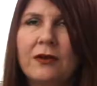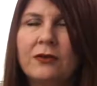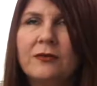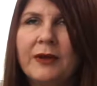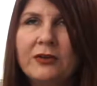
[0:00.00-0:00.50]

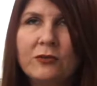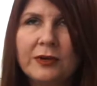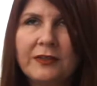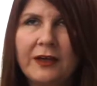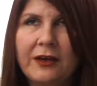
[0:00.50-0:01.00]
earned my
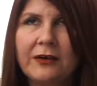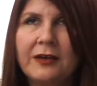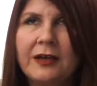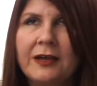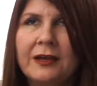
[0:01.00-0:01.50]
degree there
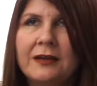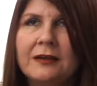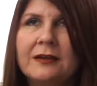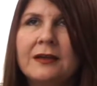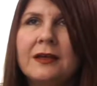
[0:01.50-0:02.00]

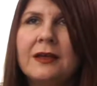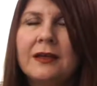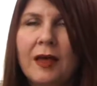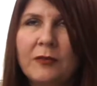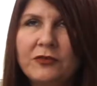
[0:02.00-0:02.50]
in
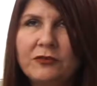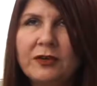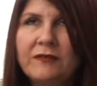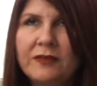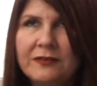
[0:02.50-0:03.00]

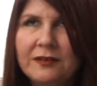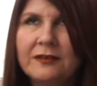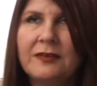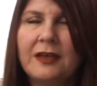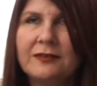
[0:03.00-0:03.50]
chemistry,
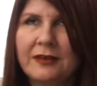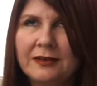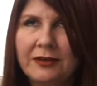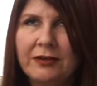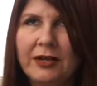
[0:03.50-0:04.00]
physics, and
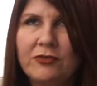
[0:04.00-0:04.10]
secondary